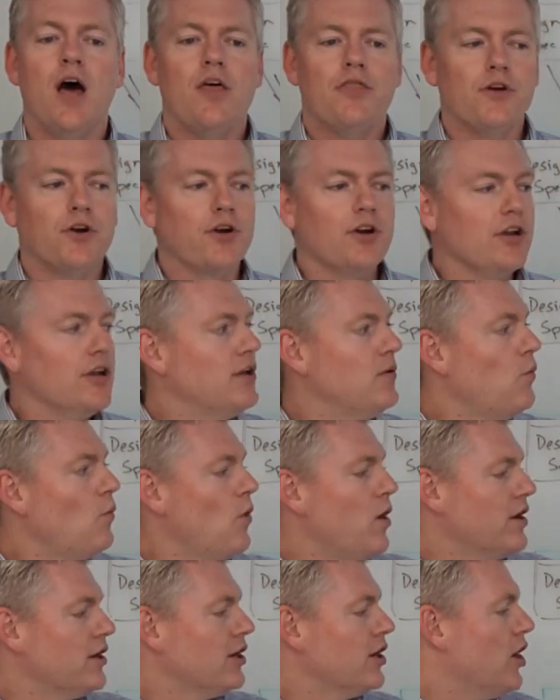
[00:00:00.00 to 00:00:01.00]
they're going to
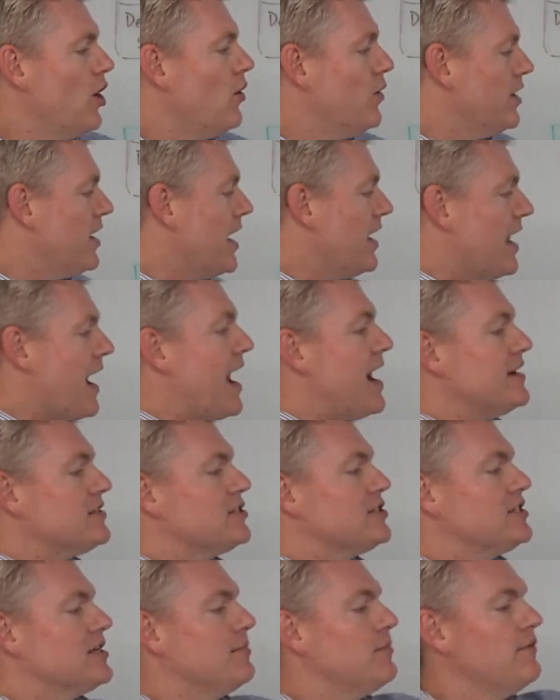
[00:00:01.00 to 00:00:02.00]
want to go and, and,
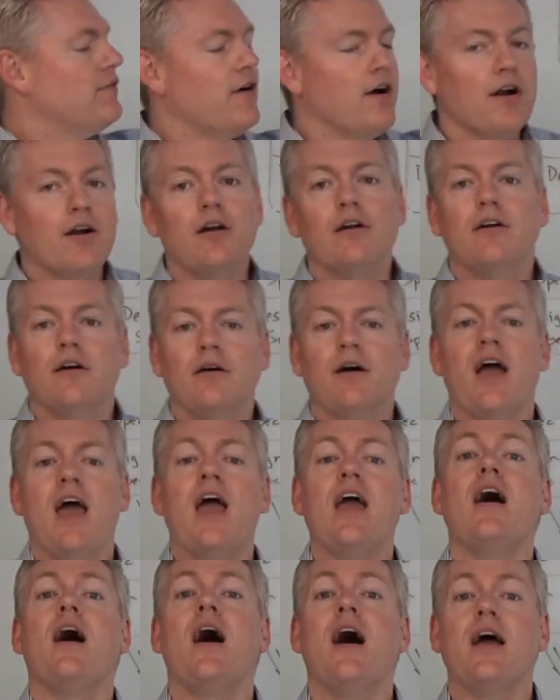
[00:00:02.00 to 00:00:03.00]
ask some of our uh,
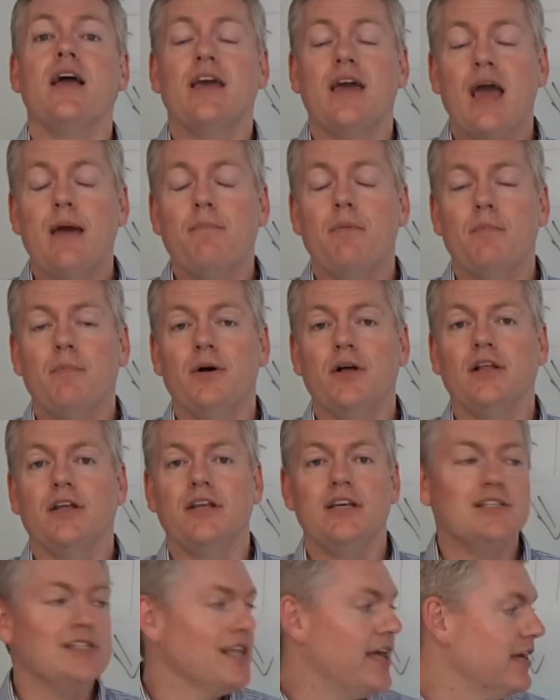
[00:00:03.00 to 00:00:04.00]
AI
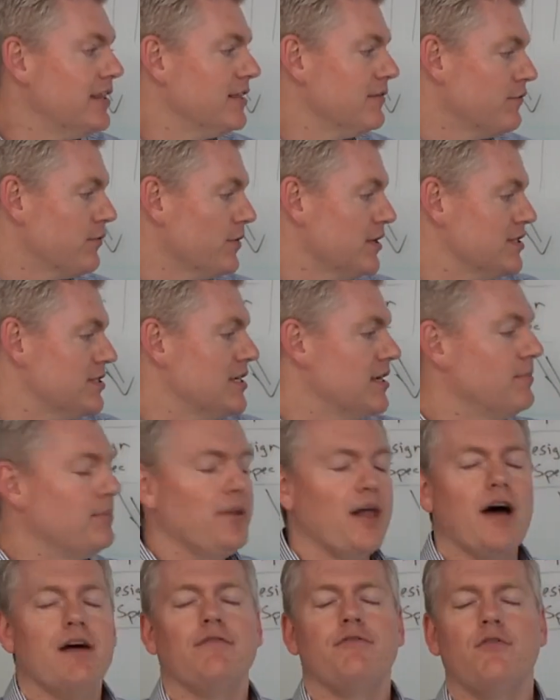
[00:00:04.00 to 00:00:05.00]
capabilities, like the Verisium
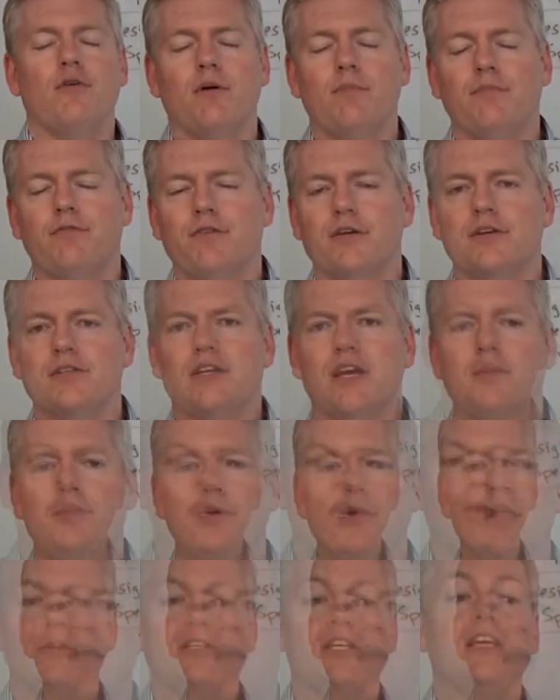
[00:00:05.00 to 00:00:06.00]
platform, for
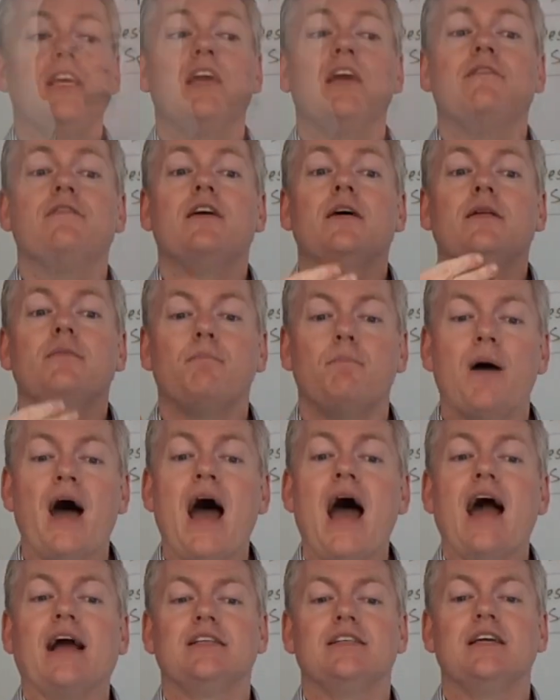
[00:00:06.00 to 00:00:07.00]
example, to give it
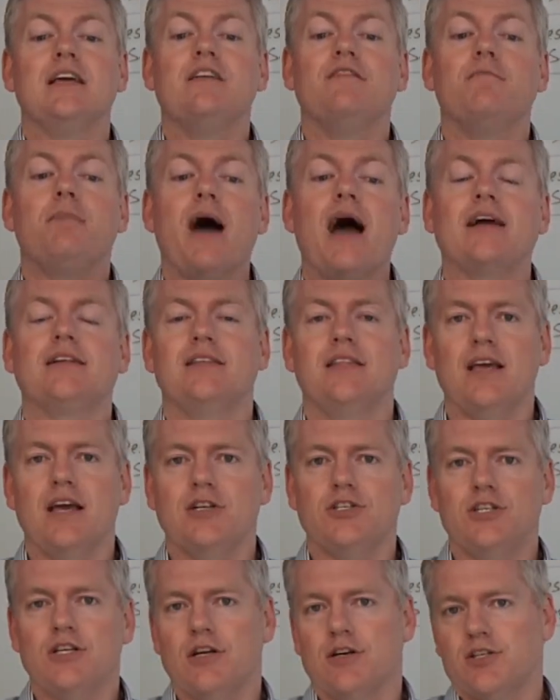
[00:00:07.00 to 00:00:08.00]
back, to give back to the
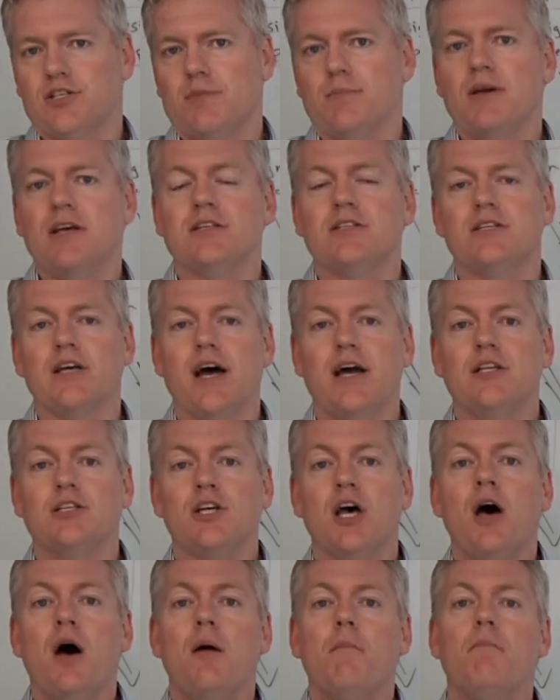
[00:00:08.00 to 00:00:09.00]
engineer some insights
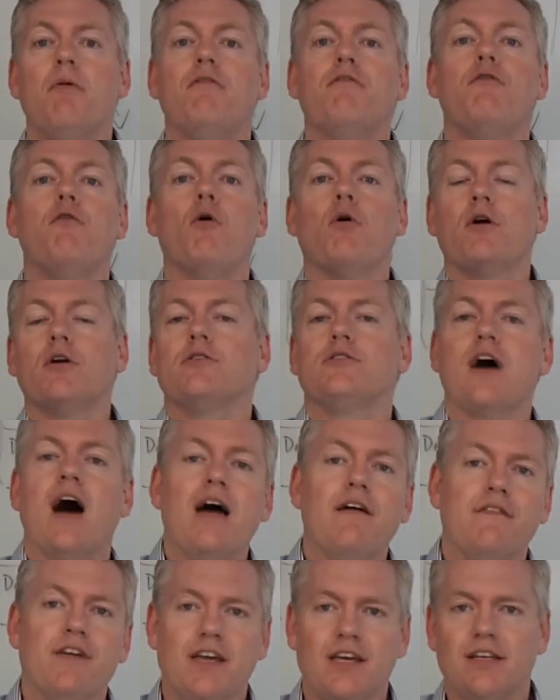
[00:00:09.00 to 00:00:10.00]
before
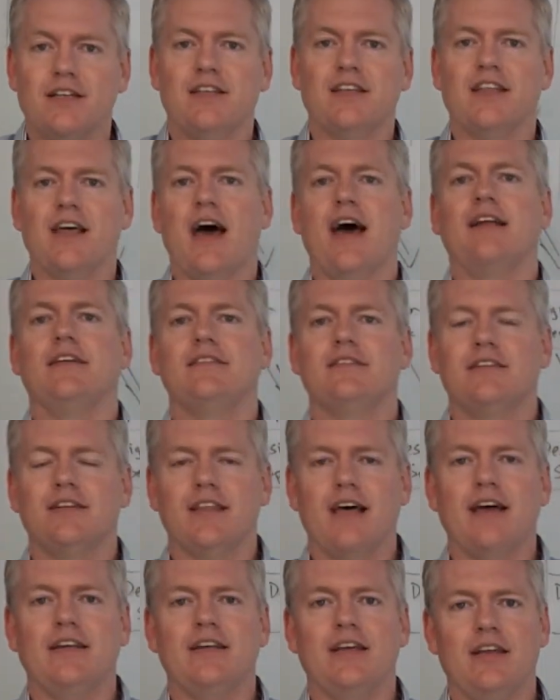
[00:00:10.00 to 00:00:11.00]
diving into that to
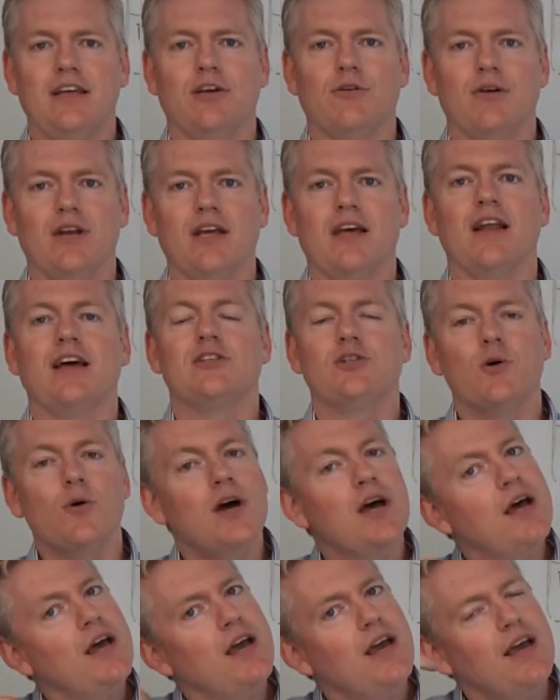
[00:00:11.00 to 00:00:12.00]
that nitty gritty. And
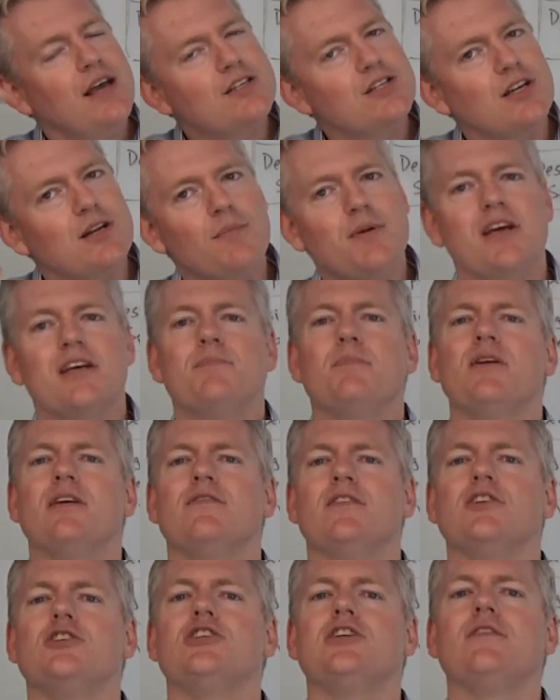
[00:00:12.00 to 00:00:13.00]
so it's going to be a bit
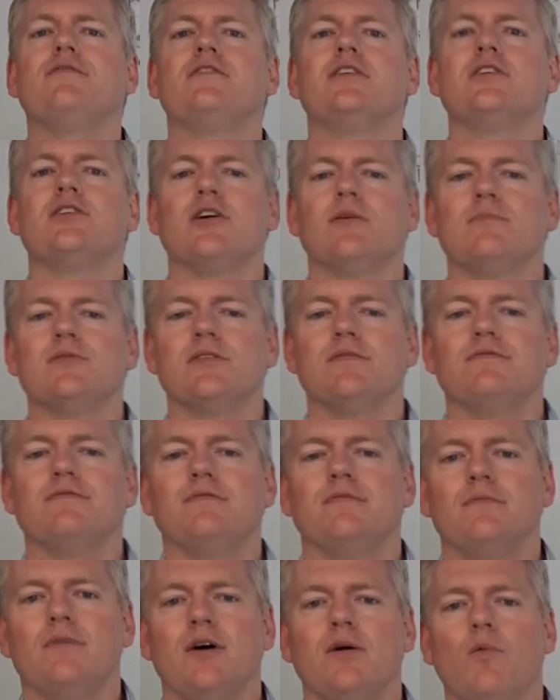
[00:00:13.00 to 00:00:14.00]
of a shift in terms of
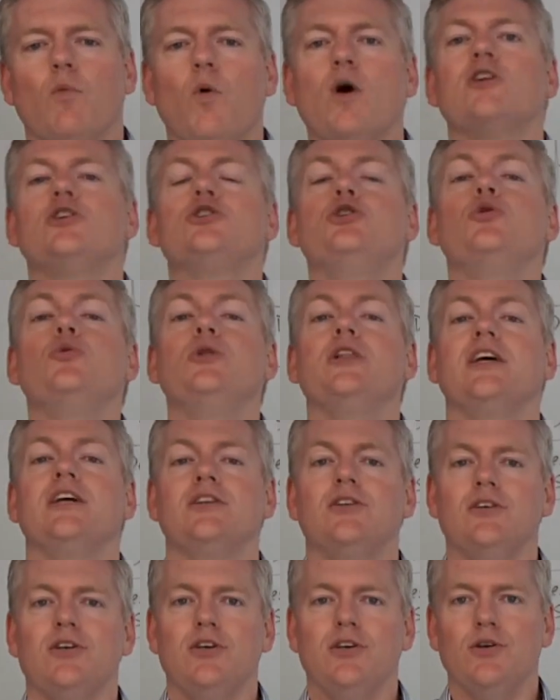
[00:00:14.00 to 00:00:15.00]
what tooling
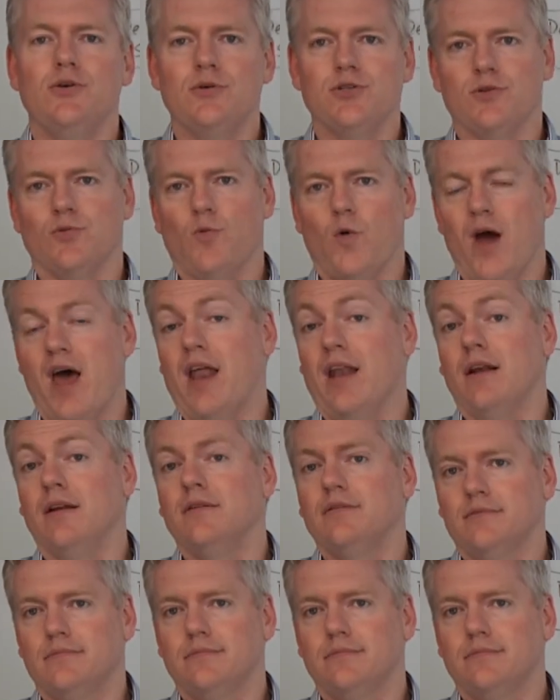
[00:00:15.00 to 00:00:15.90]
do you use and when.